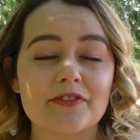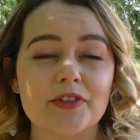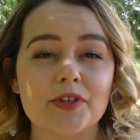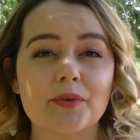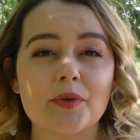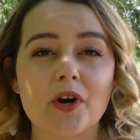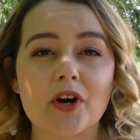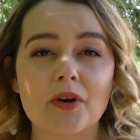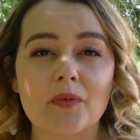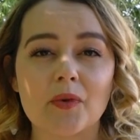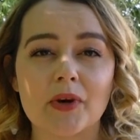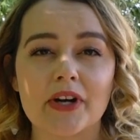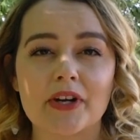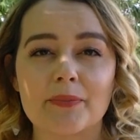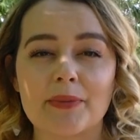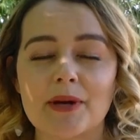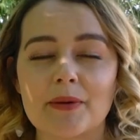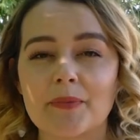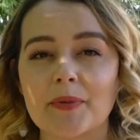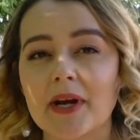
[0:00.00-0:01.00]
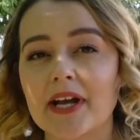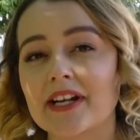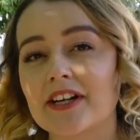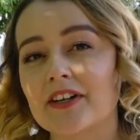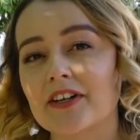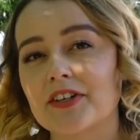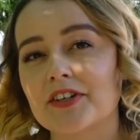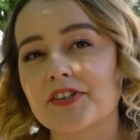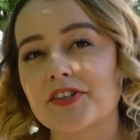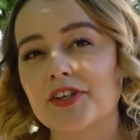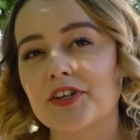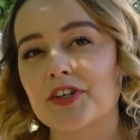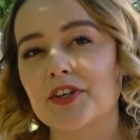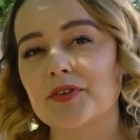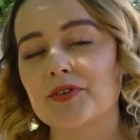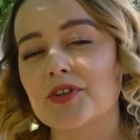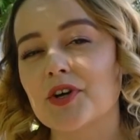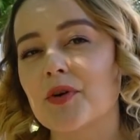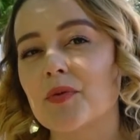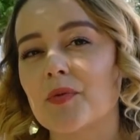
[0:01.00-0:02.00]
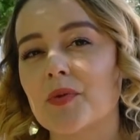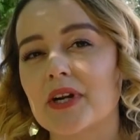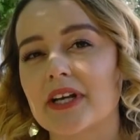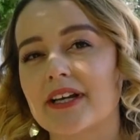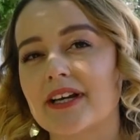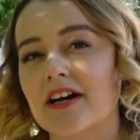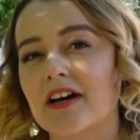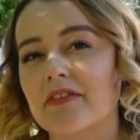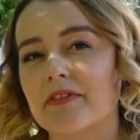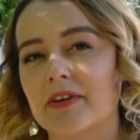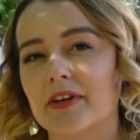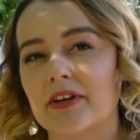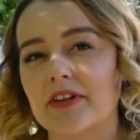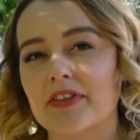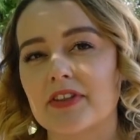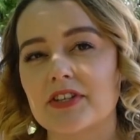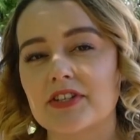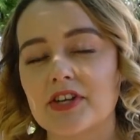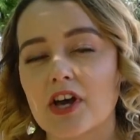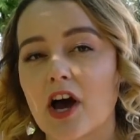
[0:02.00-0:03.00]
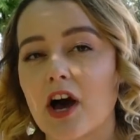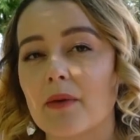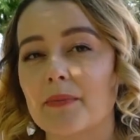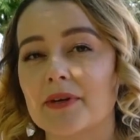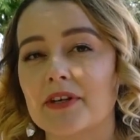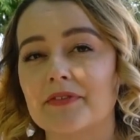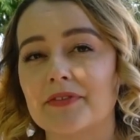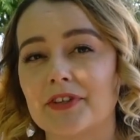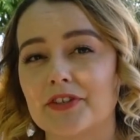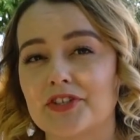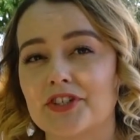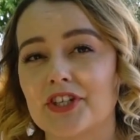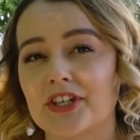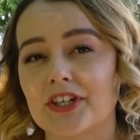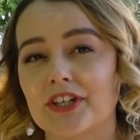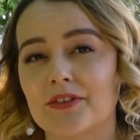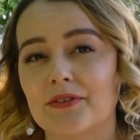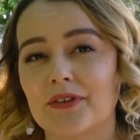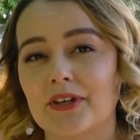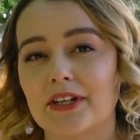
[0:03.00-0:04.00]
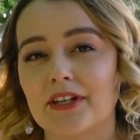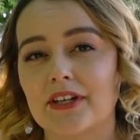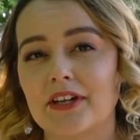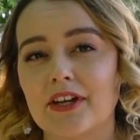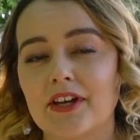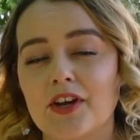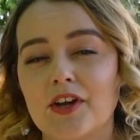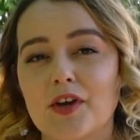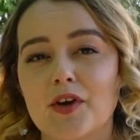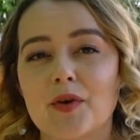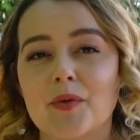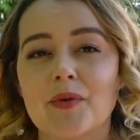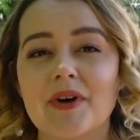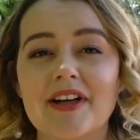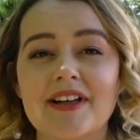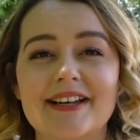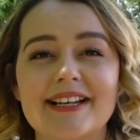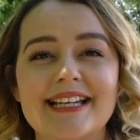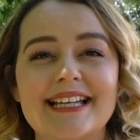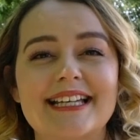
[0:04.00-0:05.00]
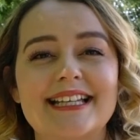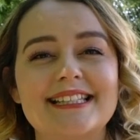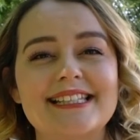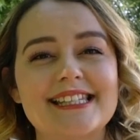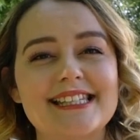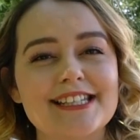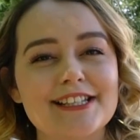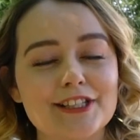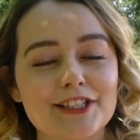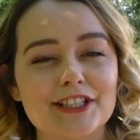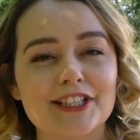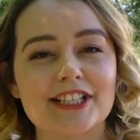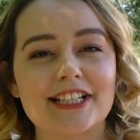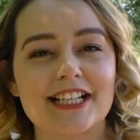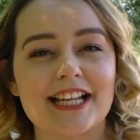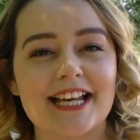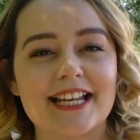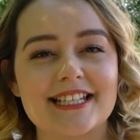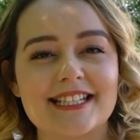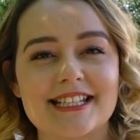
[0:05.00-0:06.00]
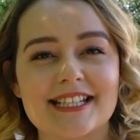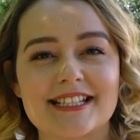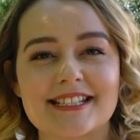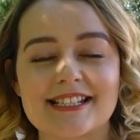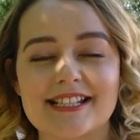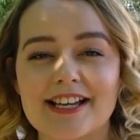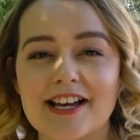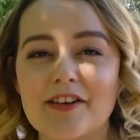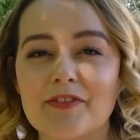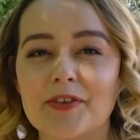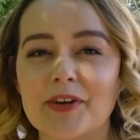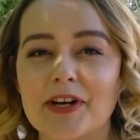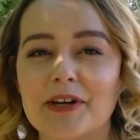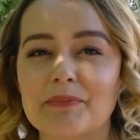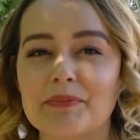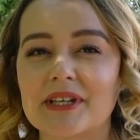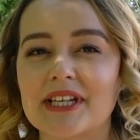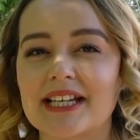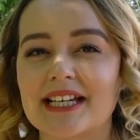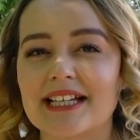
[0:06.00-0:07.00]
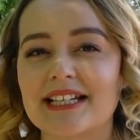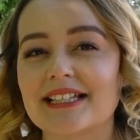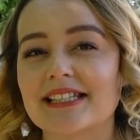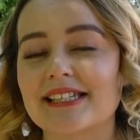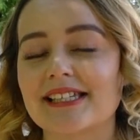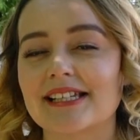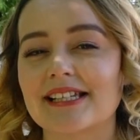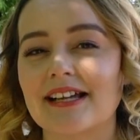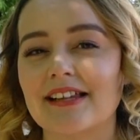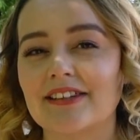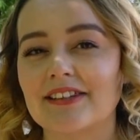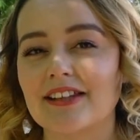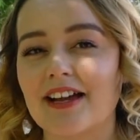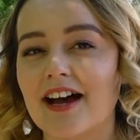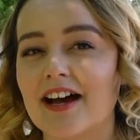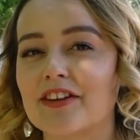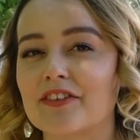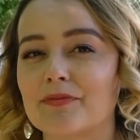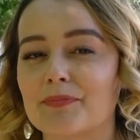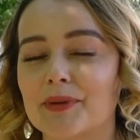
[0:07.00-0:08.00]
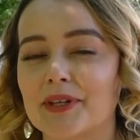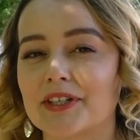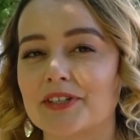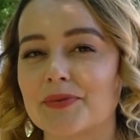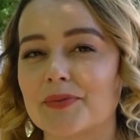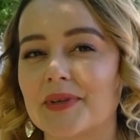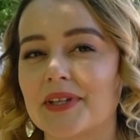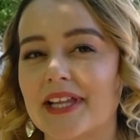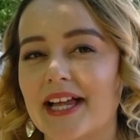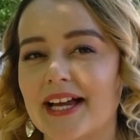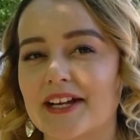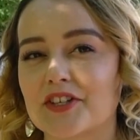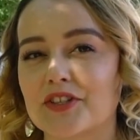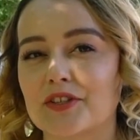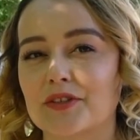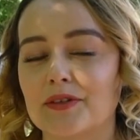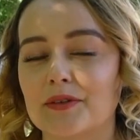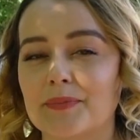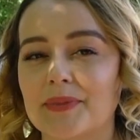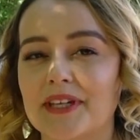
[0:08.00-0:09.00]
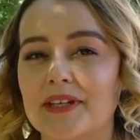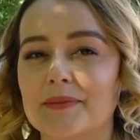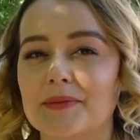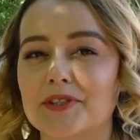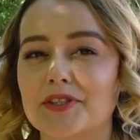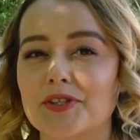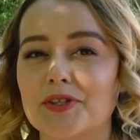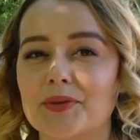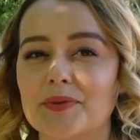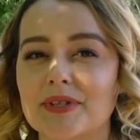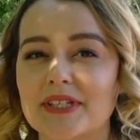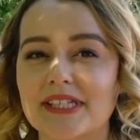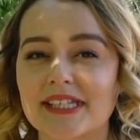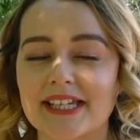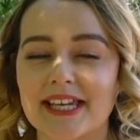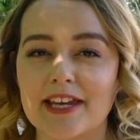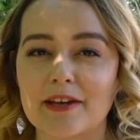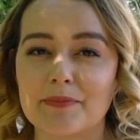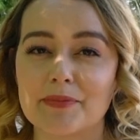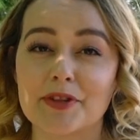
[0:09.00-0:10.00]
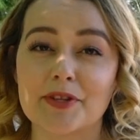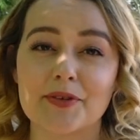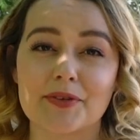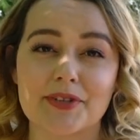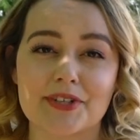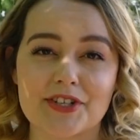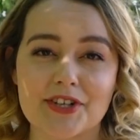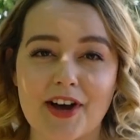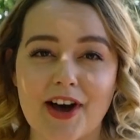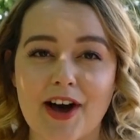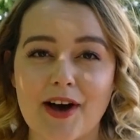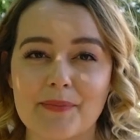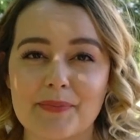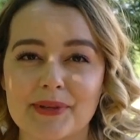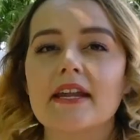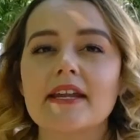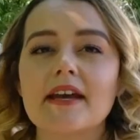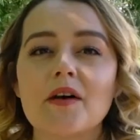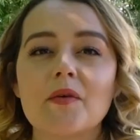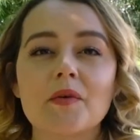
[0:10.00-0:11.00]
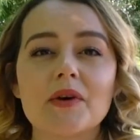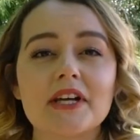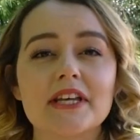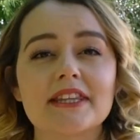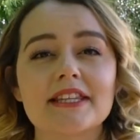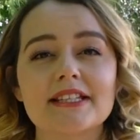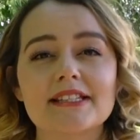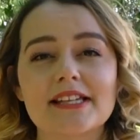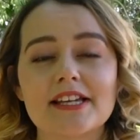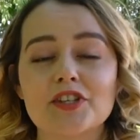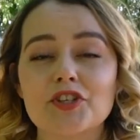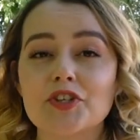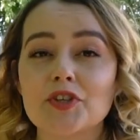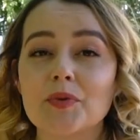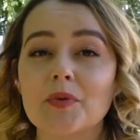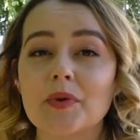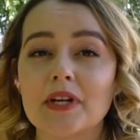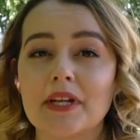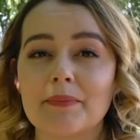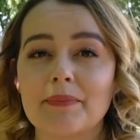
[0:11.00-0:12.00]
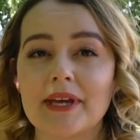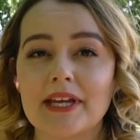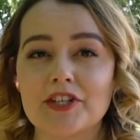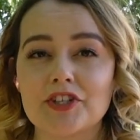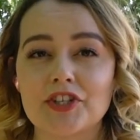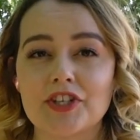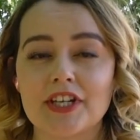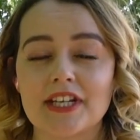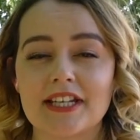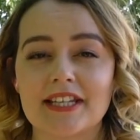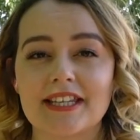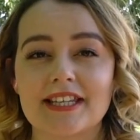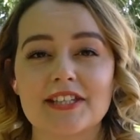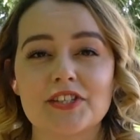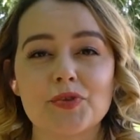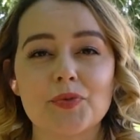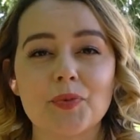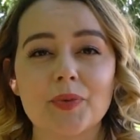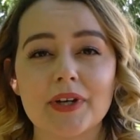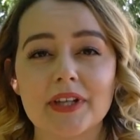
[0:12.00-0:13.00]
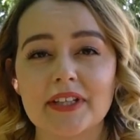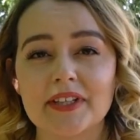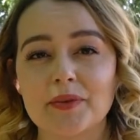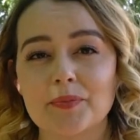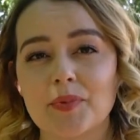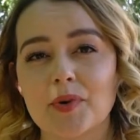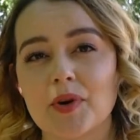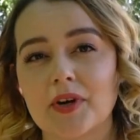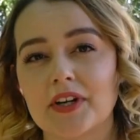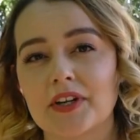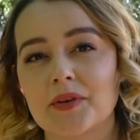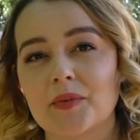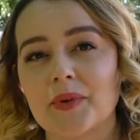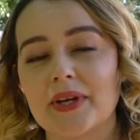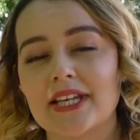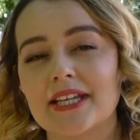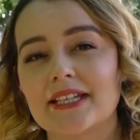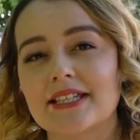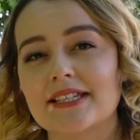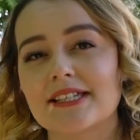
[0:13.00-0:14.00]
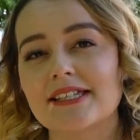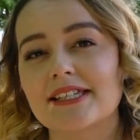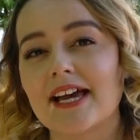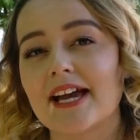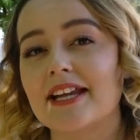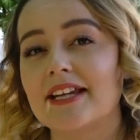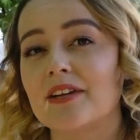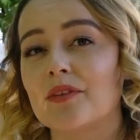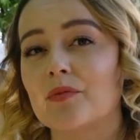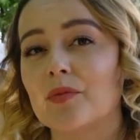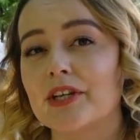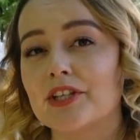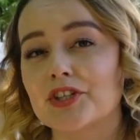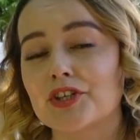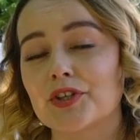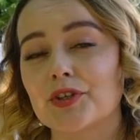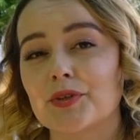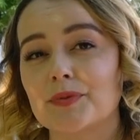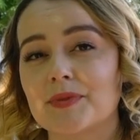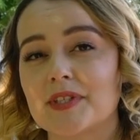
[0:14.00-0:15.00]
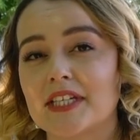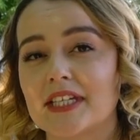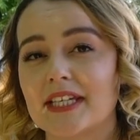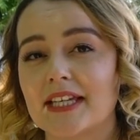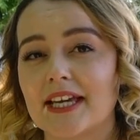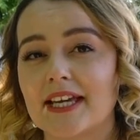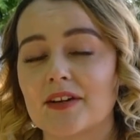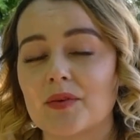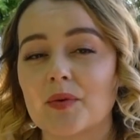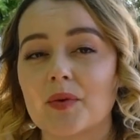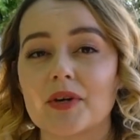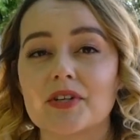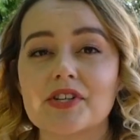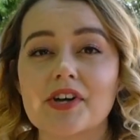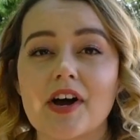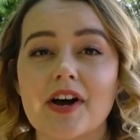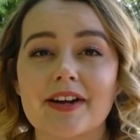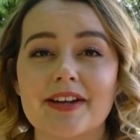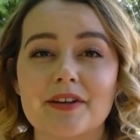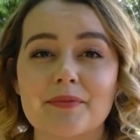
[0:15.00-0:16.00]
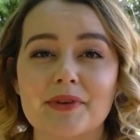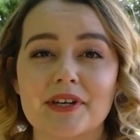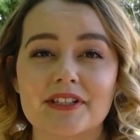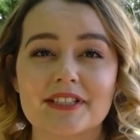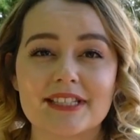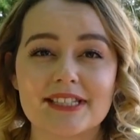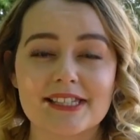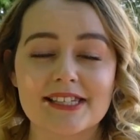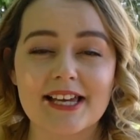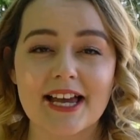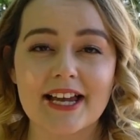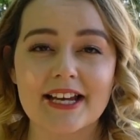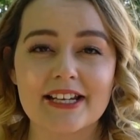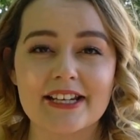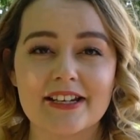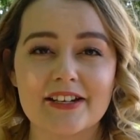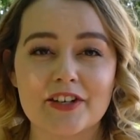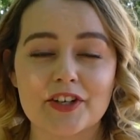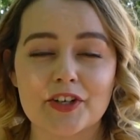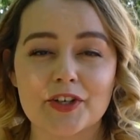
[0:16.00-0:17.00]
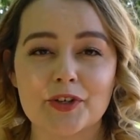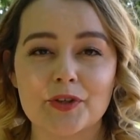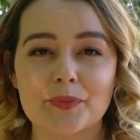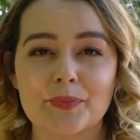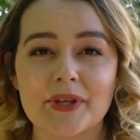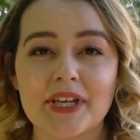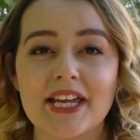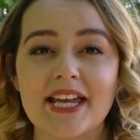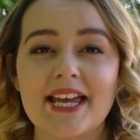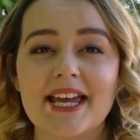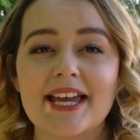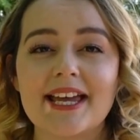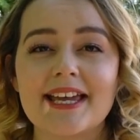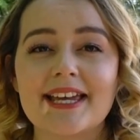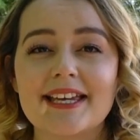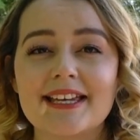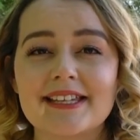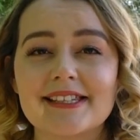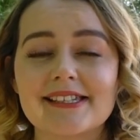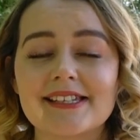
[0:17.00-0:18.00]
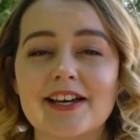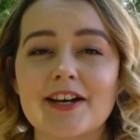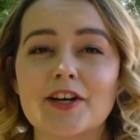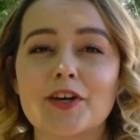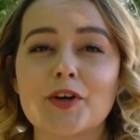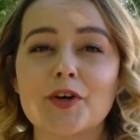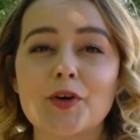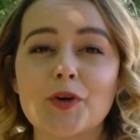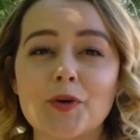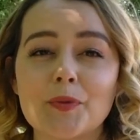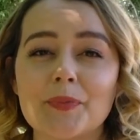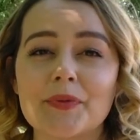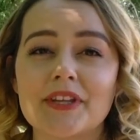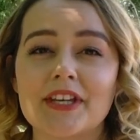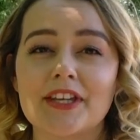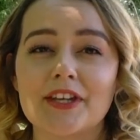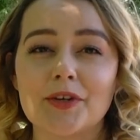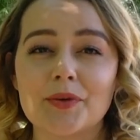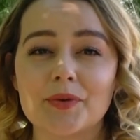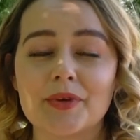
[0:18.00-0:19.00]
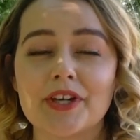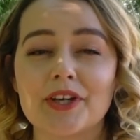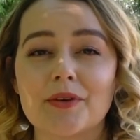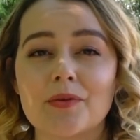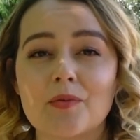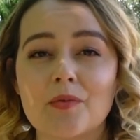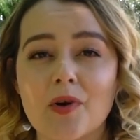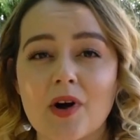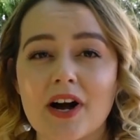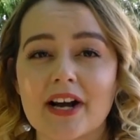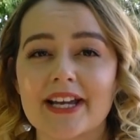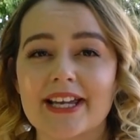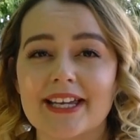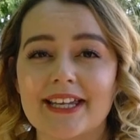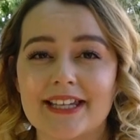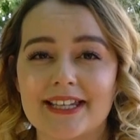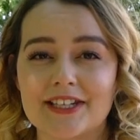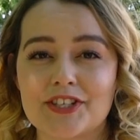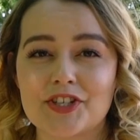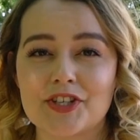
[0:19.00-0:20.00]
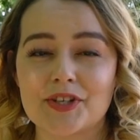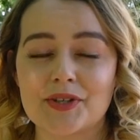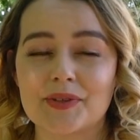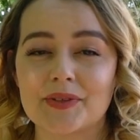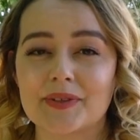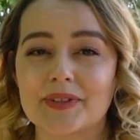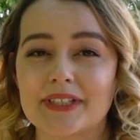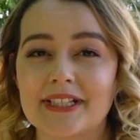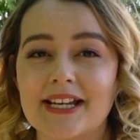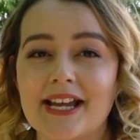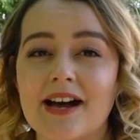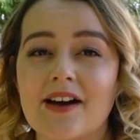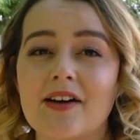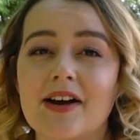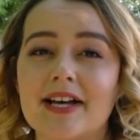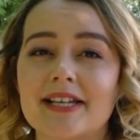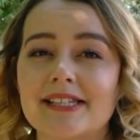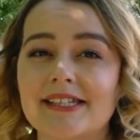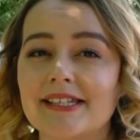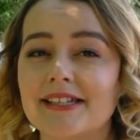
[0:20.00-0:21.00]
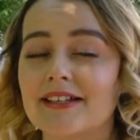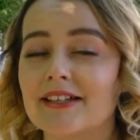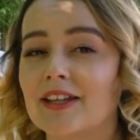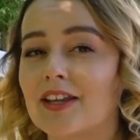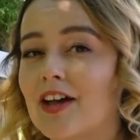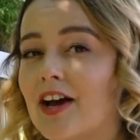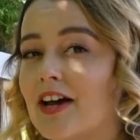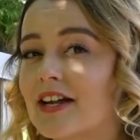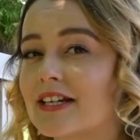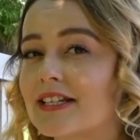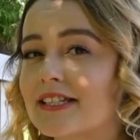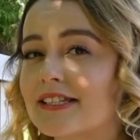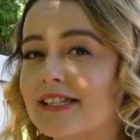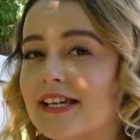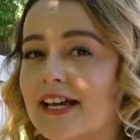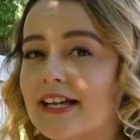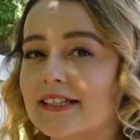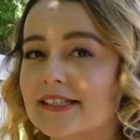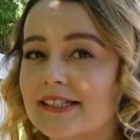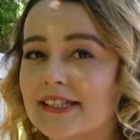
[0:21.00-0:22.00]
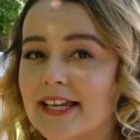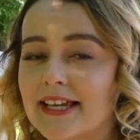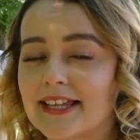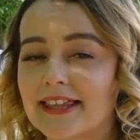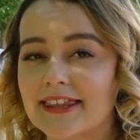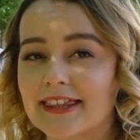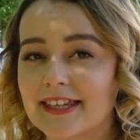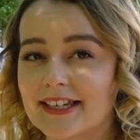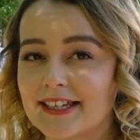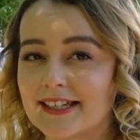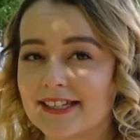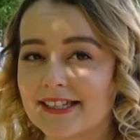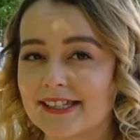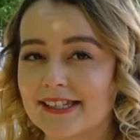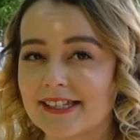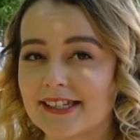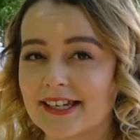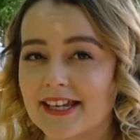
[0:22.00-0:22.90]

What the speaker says: if you aren't worried about predators, you don't want to cover the top of your chicken run. Well, it's still a good idea to cover it because a lot of birds will actually be able to escape through the top. Now, one of the things I do want to mention that's really important when deciding which coop to get or talking about designing a coop is a coop that you can walk into. Now, I see a lot of designs like this,